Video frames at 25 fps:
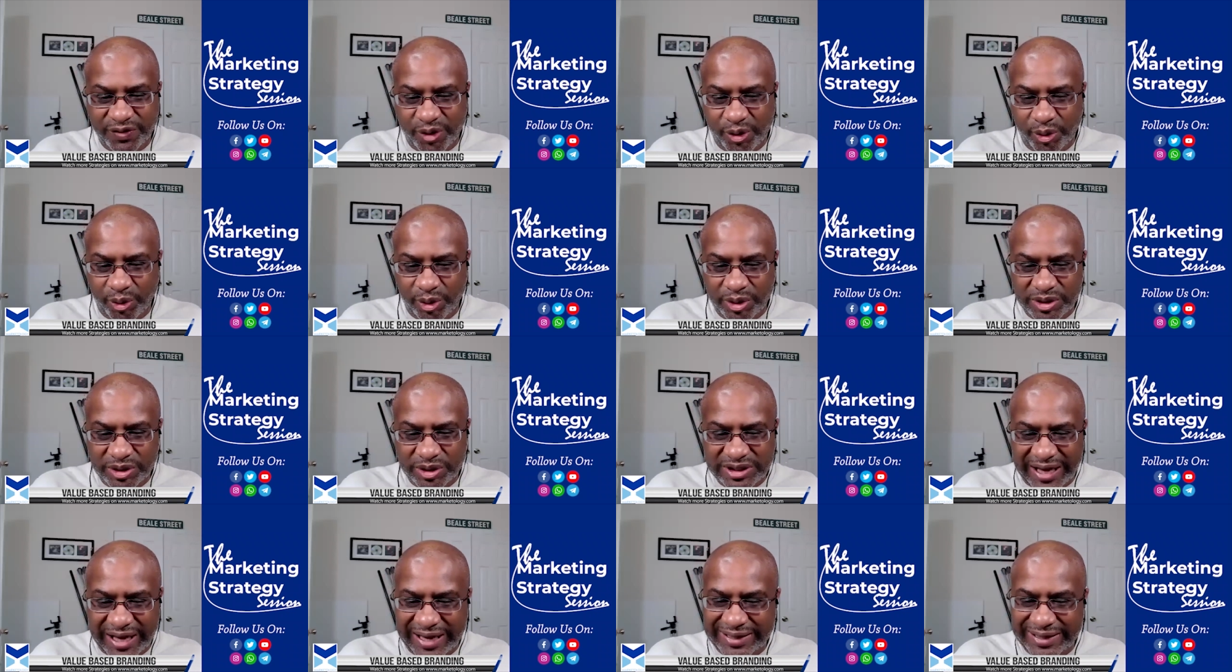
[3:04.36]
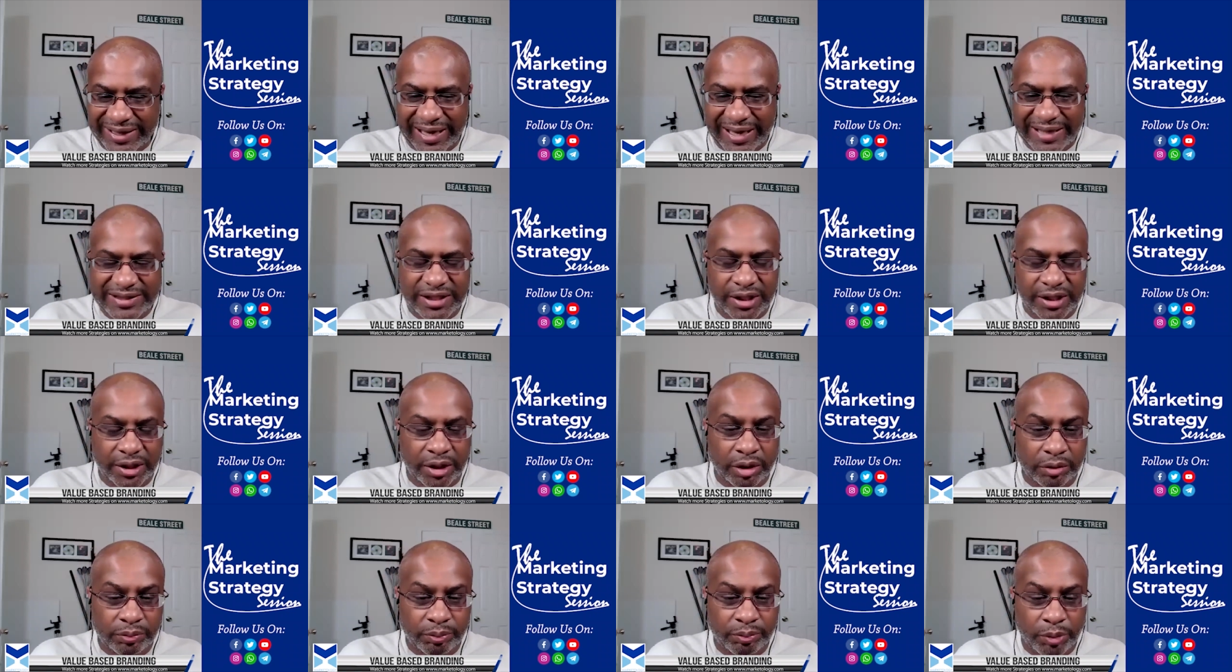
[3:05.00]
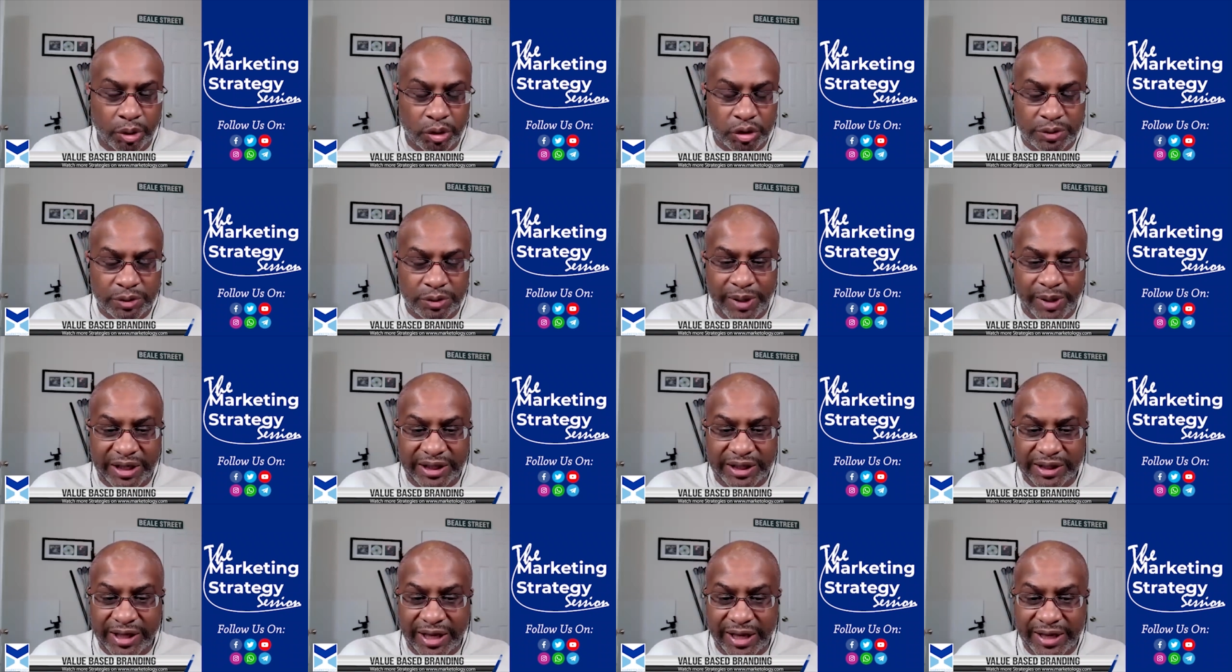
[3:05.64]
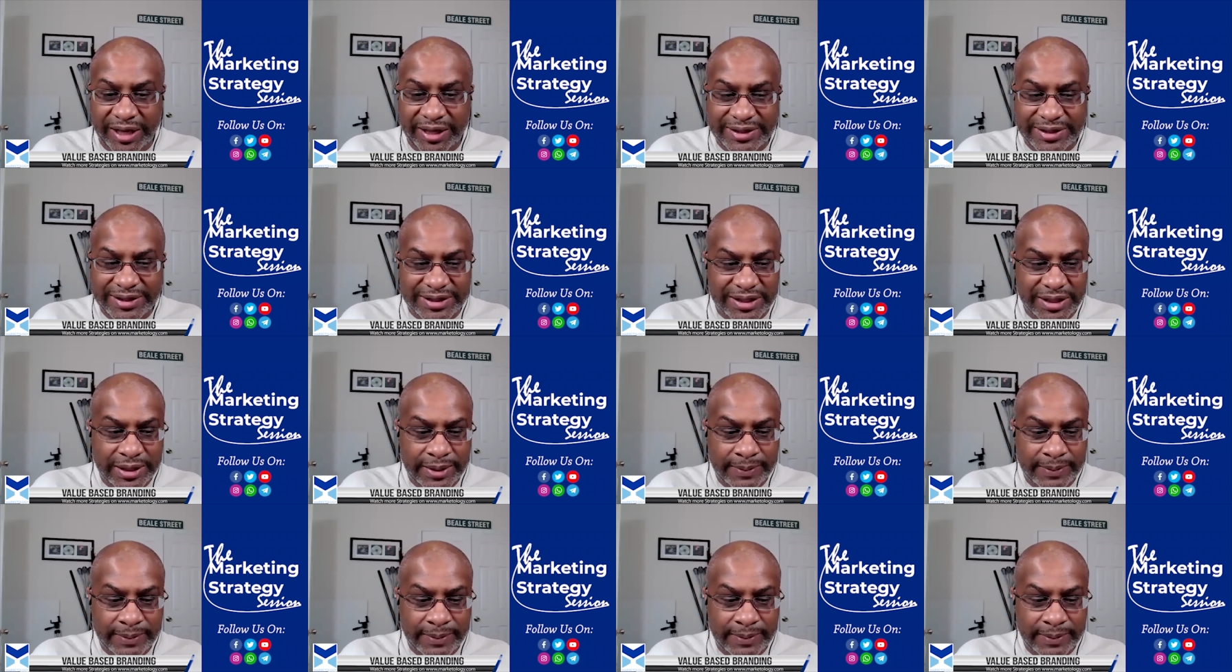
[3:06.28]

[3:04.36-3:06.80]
course I tell most of my clients,